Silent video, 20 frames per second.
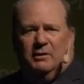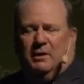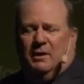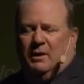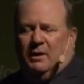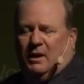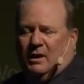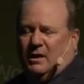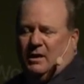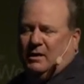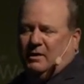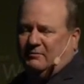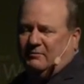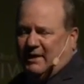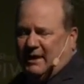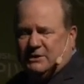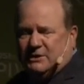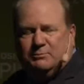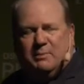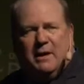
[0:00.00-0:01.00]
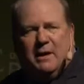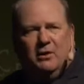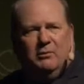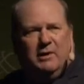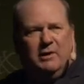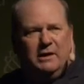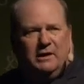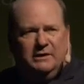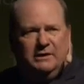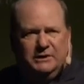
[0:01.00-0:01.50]
advanced pattern
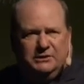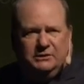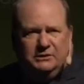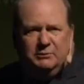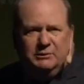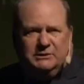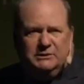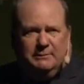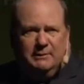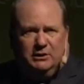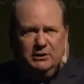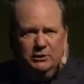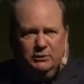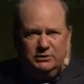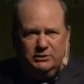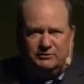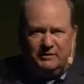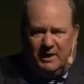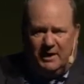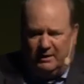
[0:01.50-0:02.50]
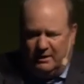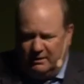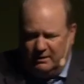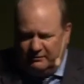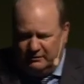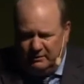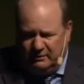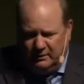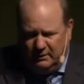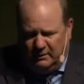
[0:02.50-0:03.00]
recognition, which I'm a huge fan
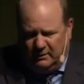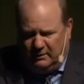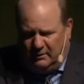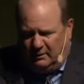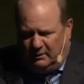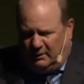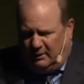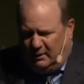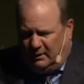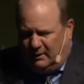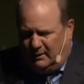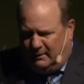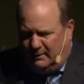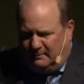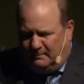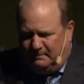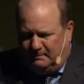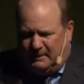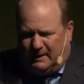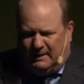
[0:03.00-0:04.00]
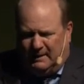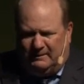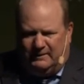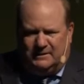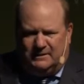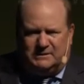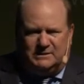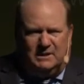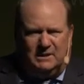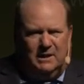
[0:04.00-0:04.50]
of. And
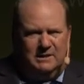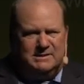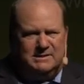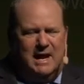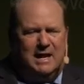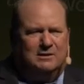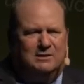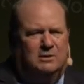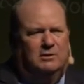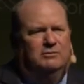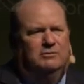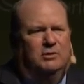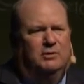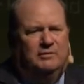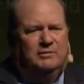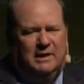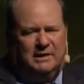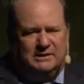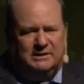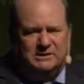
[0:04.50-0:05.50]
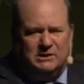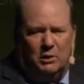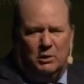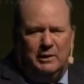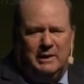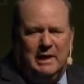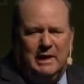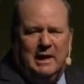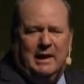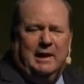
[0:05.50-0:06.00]
a tactical view of that is
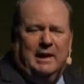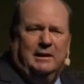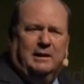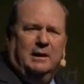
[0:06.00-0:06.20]
going at it